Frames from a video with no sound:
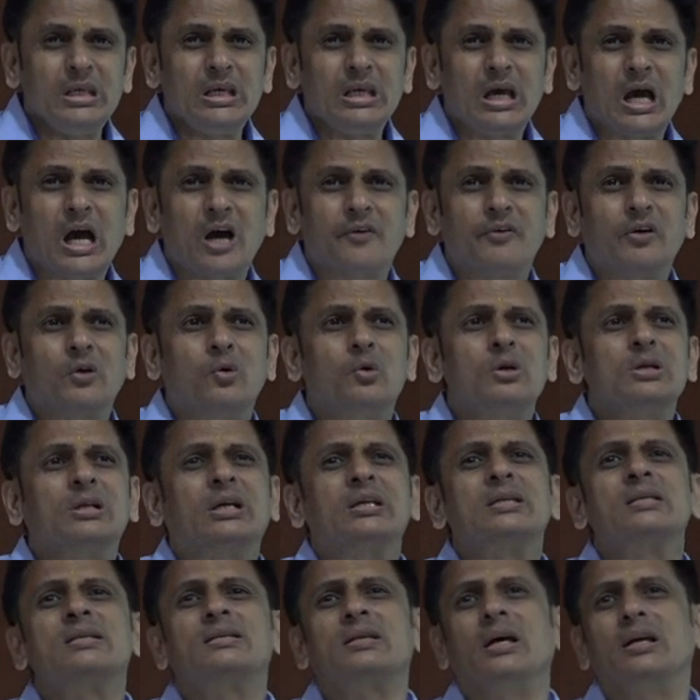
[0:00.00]
our own
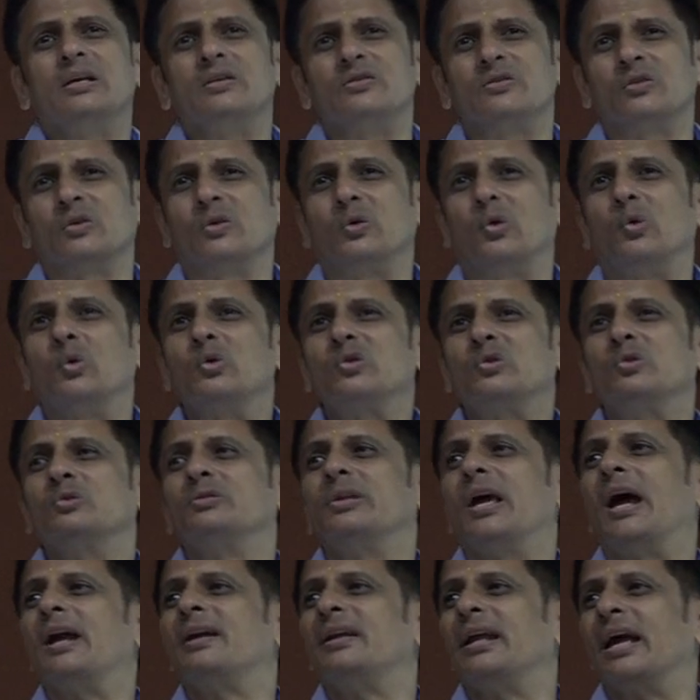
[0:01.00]
conscience grows to
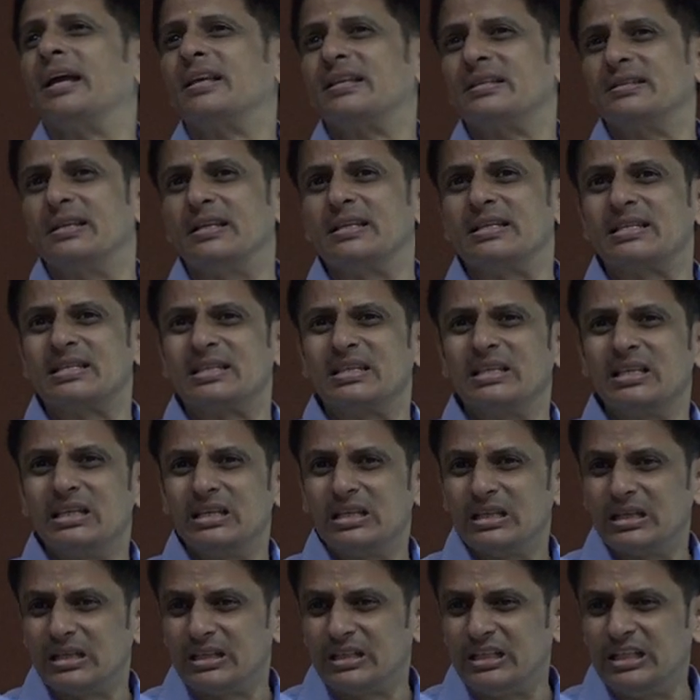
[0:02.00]
that extent,
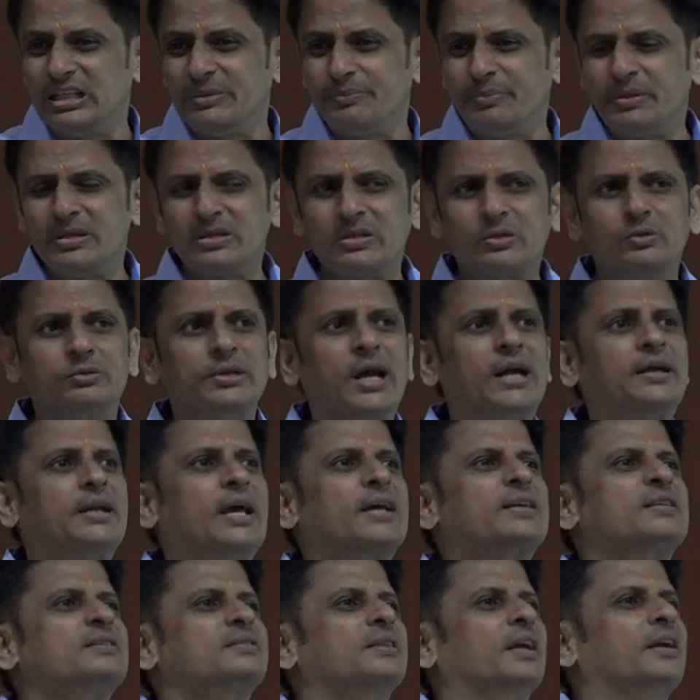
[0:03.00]
deepens to that
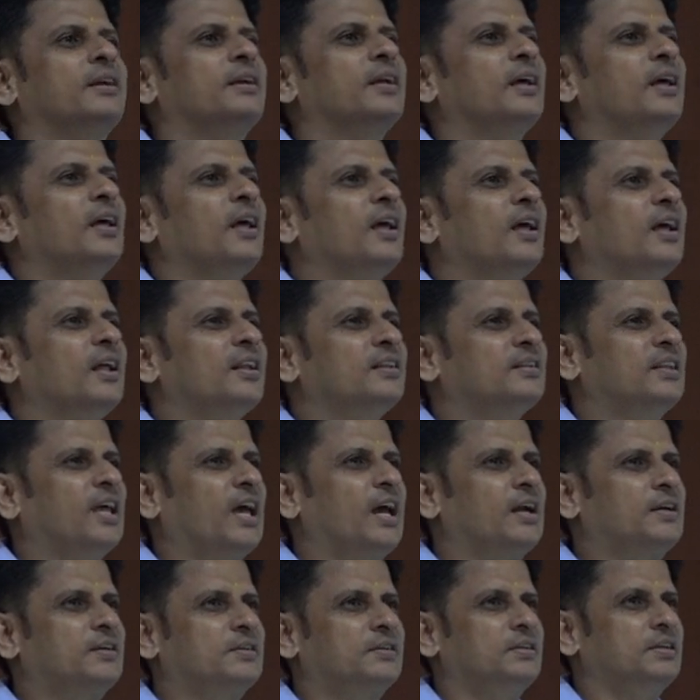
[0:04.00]
extent
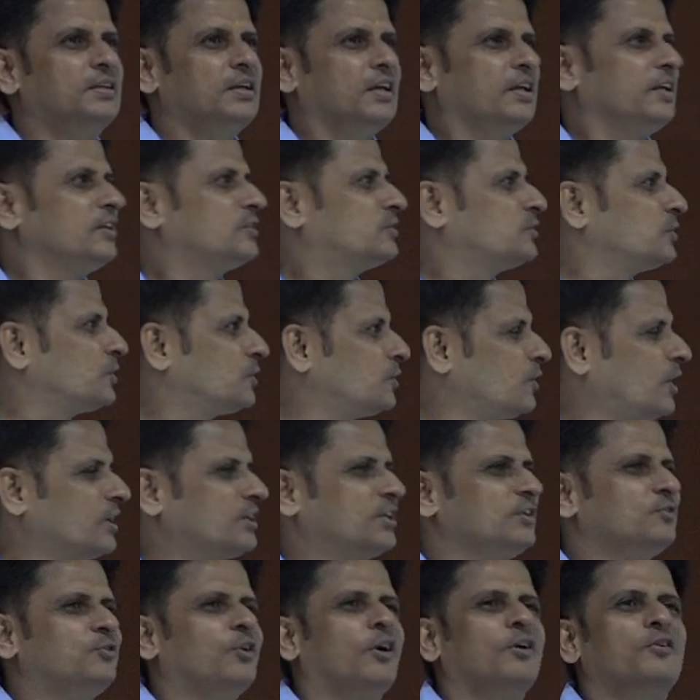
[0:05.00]
that it should not
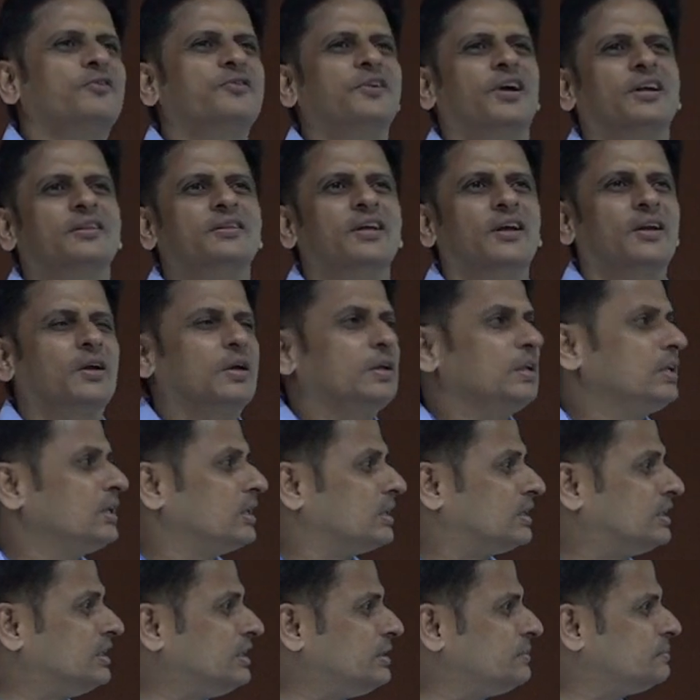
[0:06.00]
evolve further.
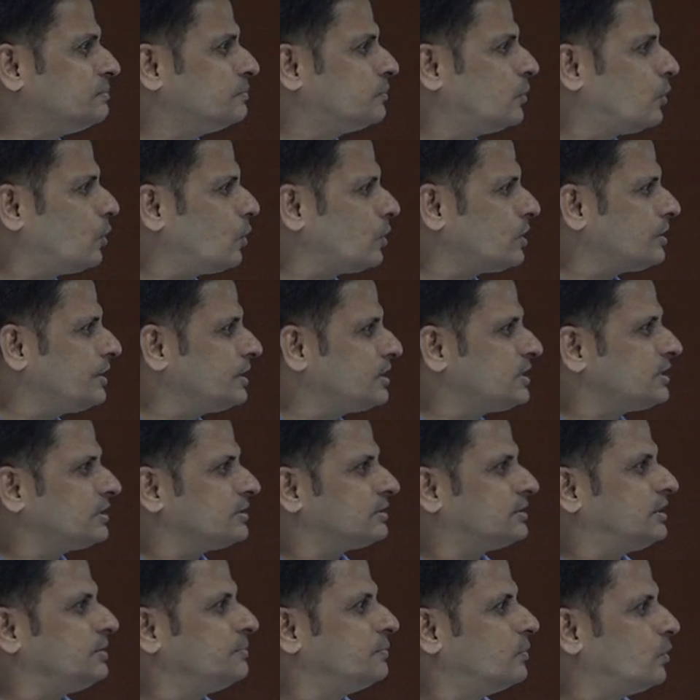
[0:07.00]
The more
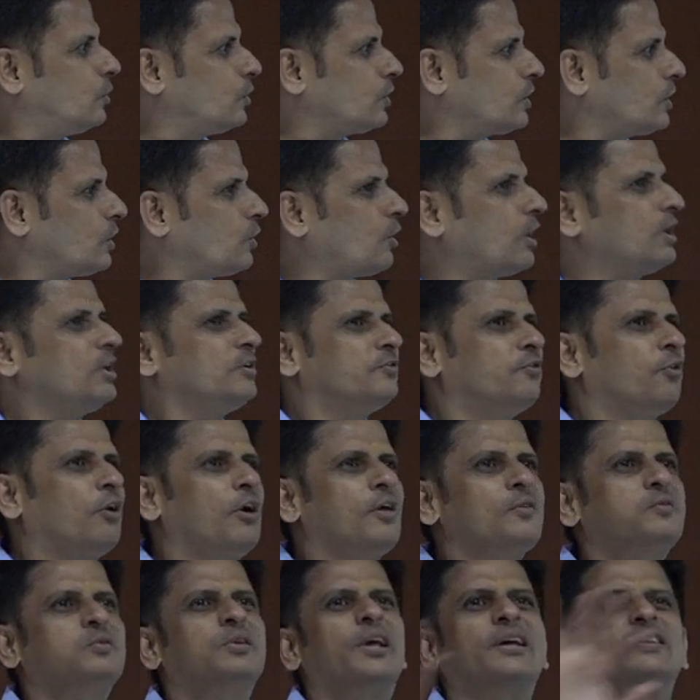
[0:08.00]
law
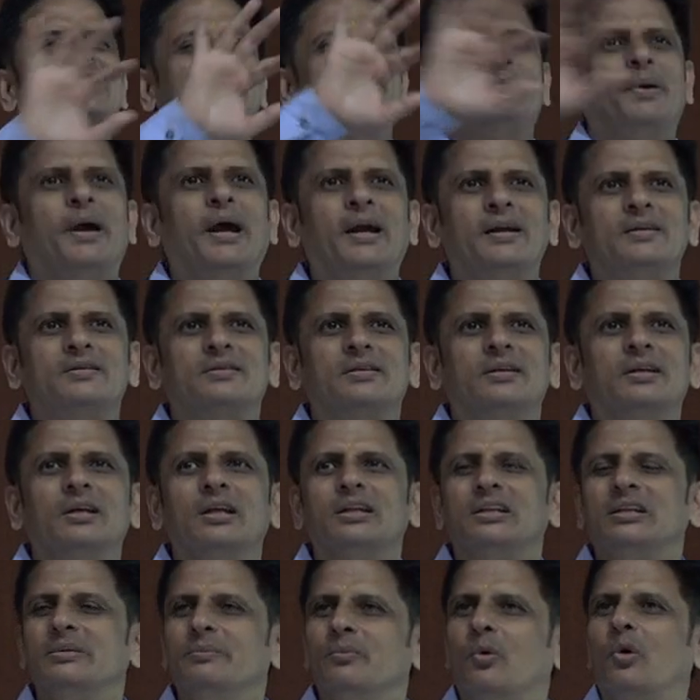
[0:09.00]
evolves or expands,
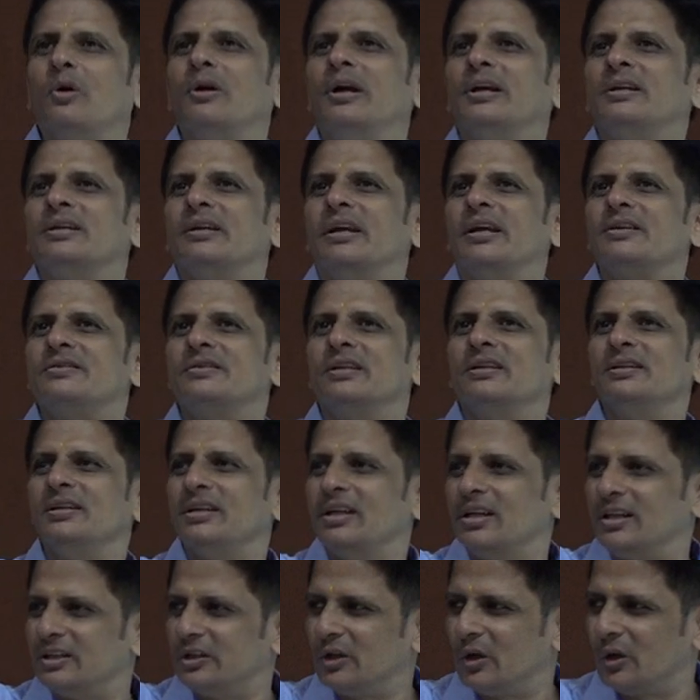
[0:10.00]
the more litigation,
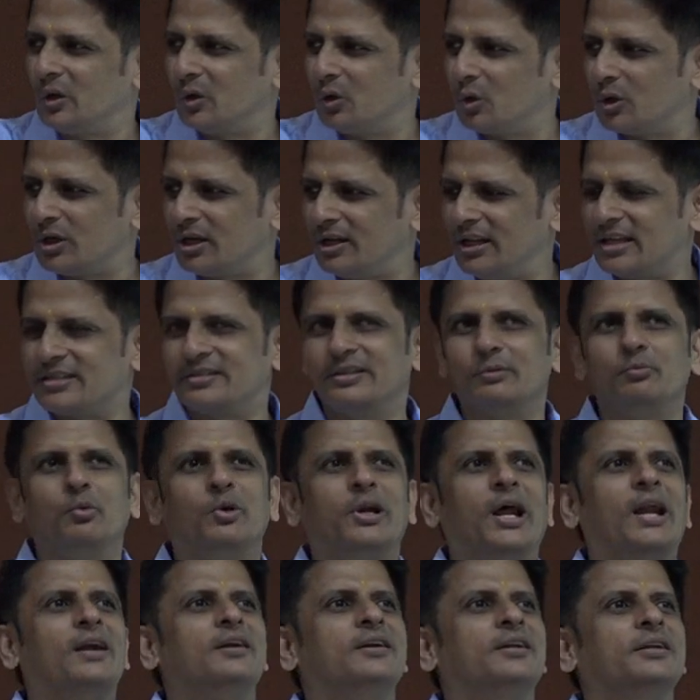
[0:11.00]
less the
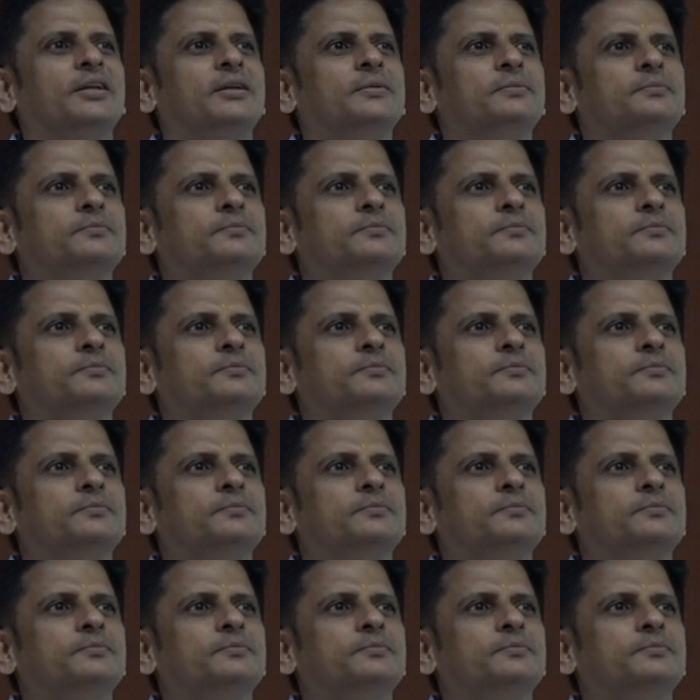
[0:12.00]
morality.